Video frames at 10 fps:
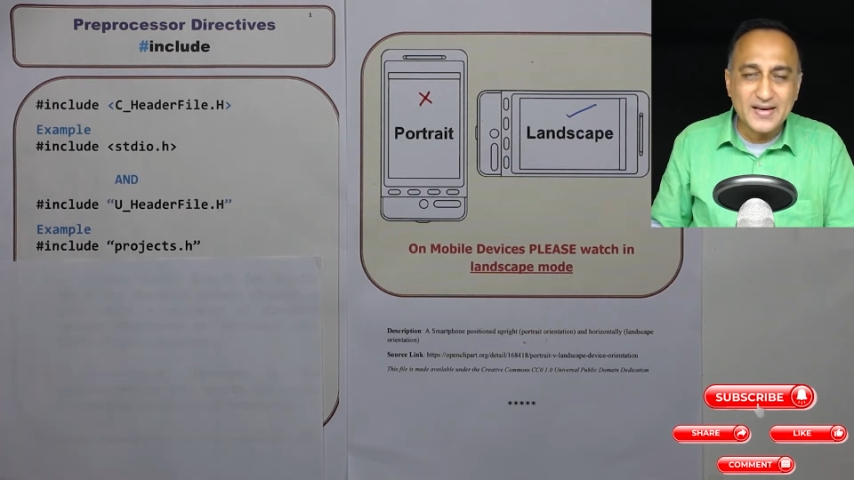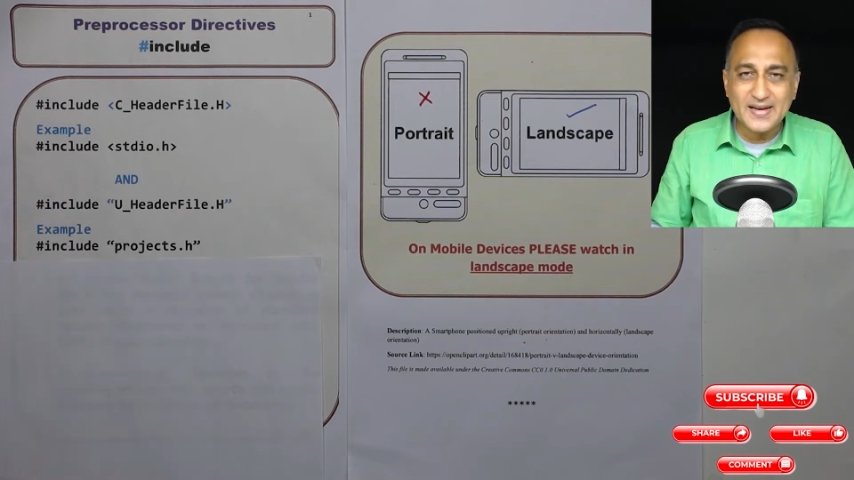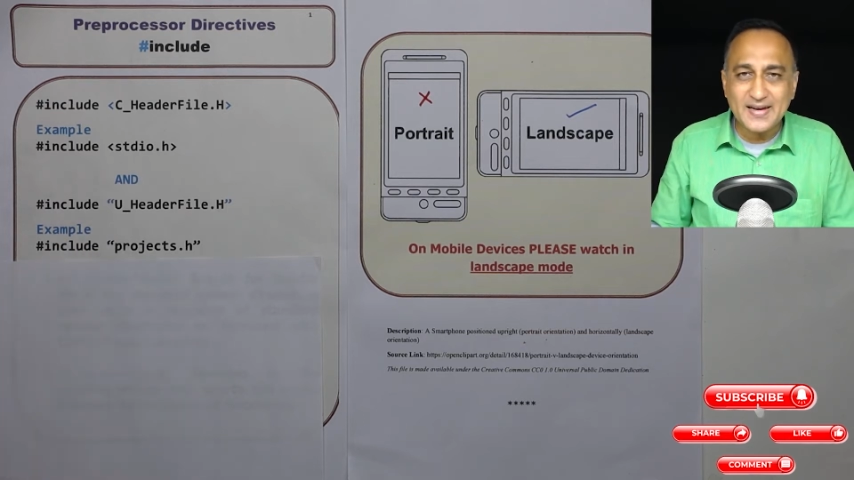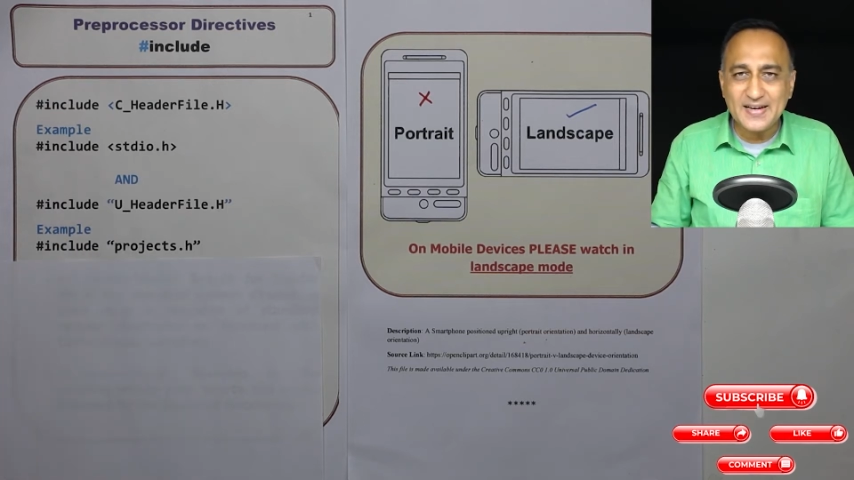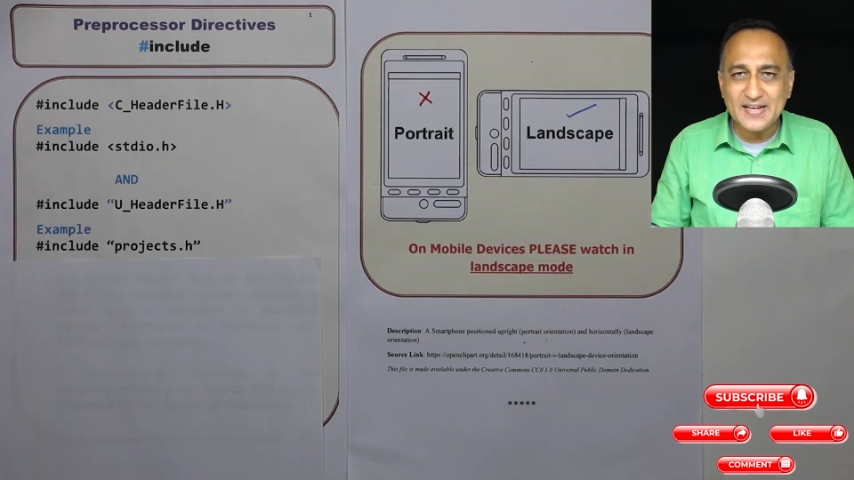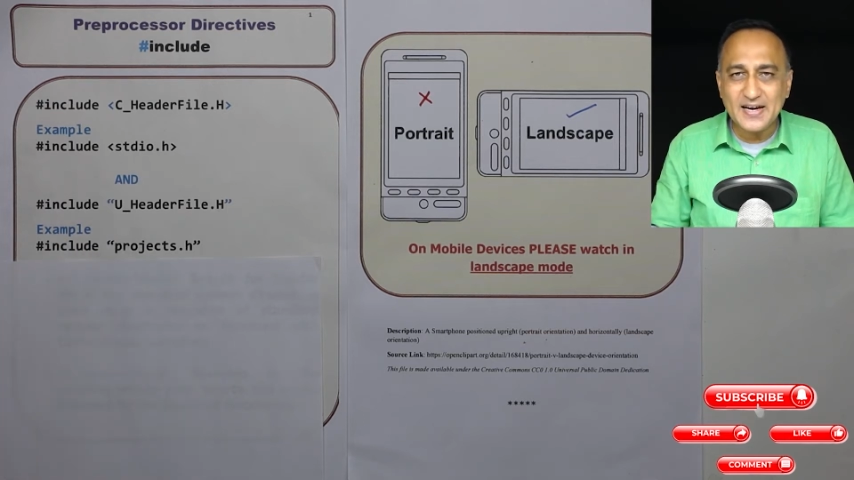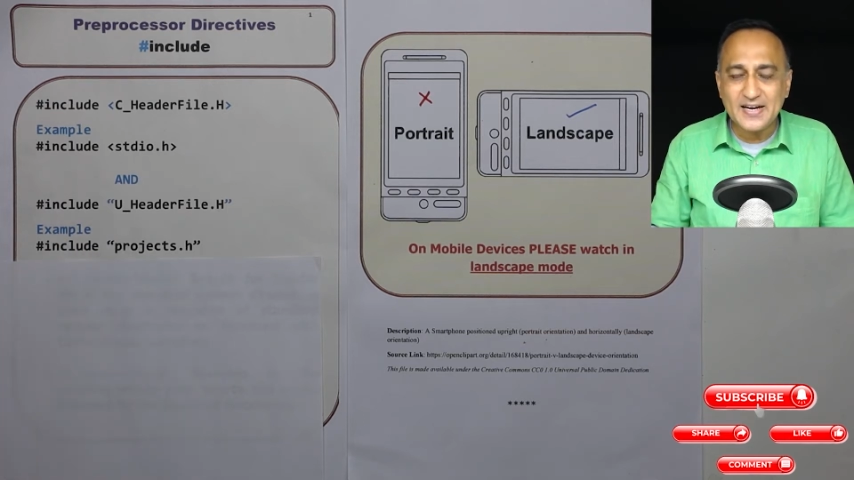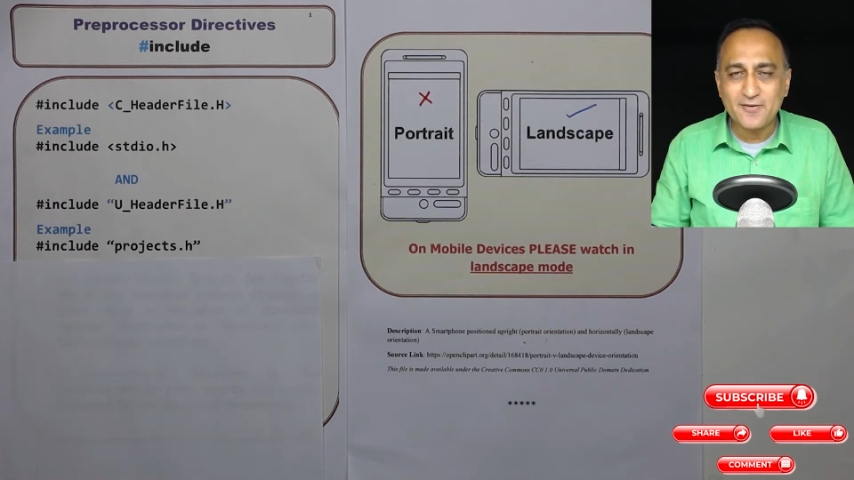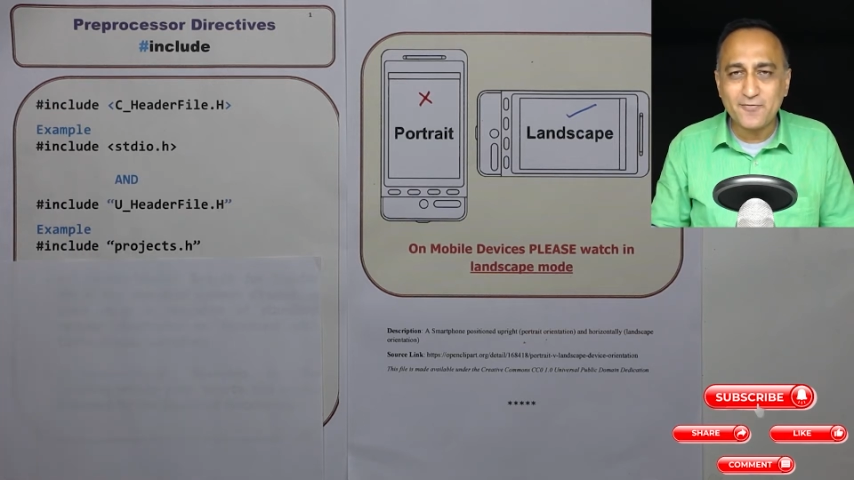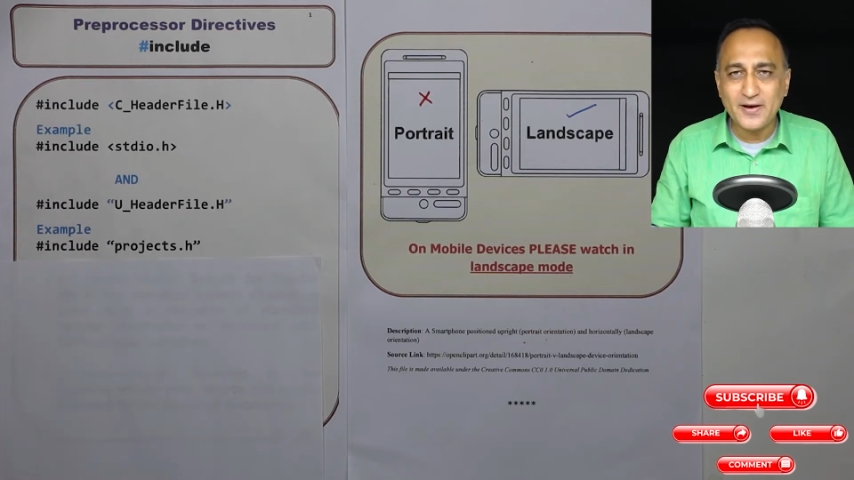create a
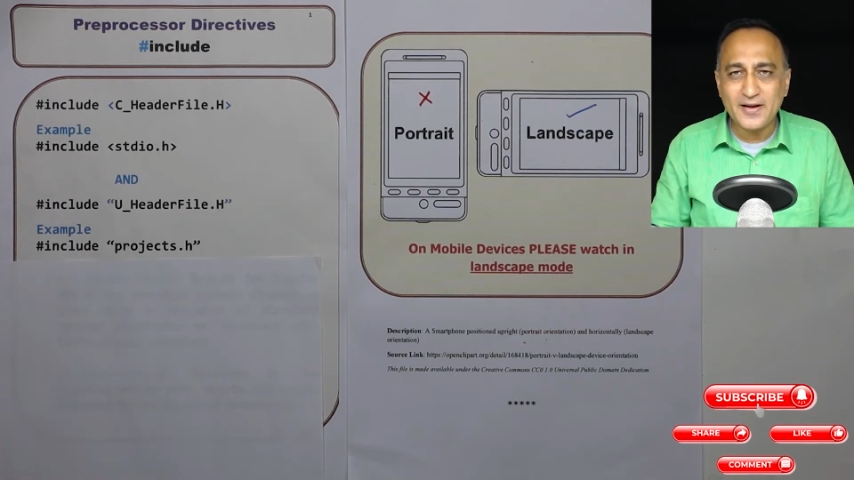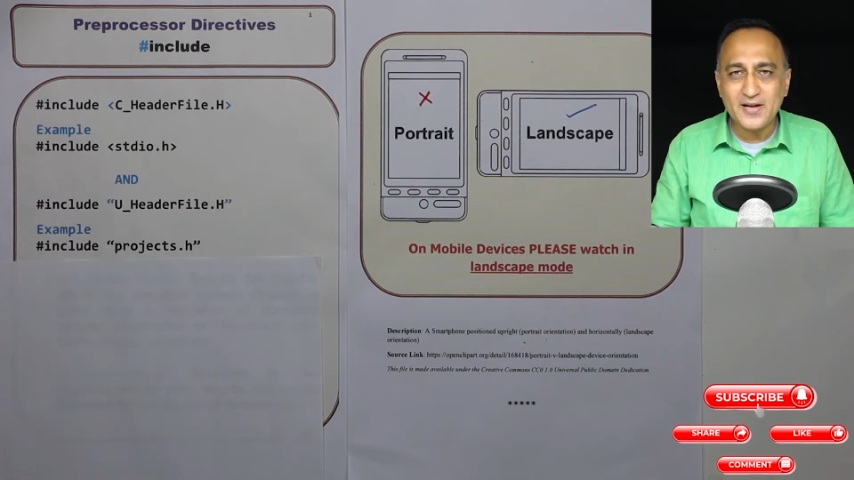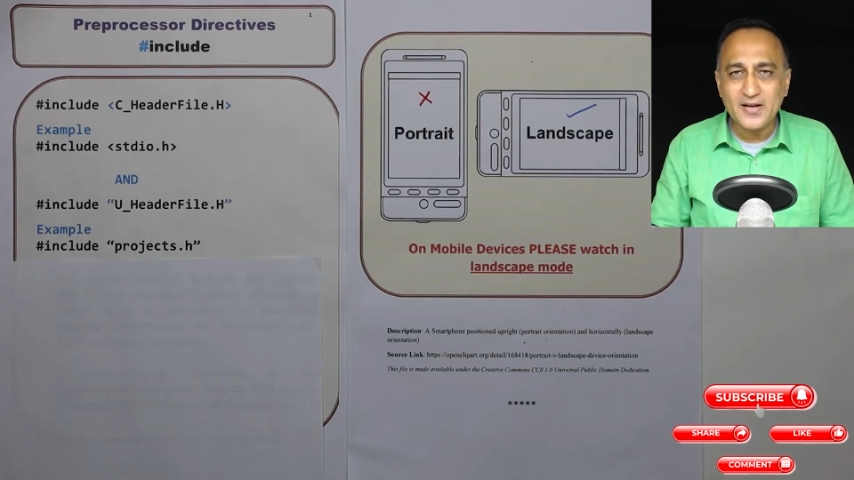header file